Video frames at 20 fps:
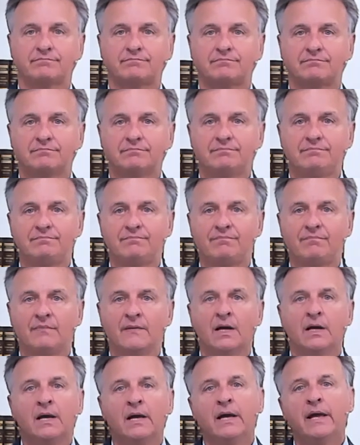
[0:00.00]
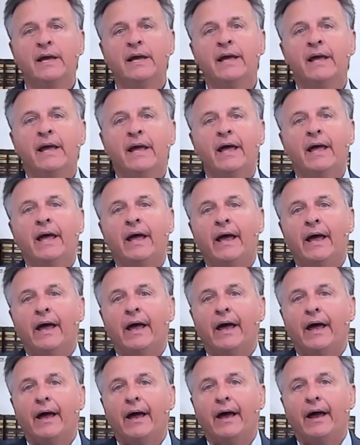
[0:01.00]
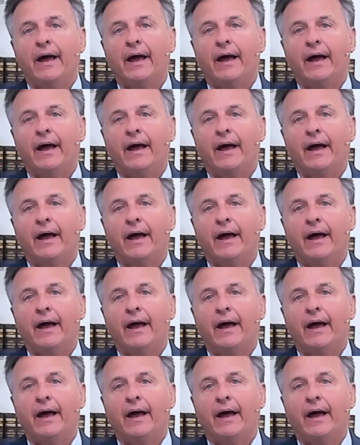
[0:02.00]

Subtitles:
(silence)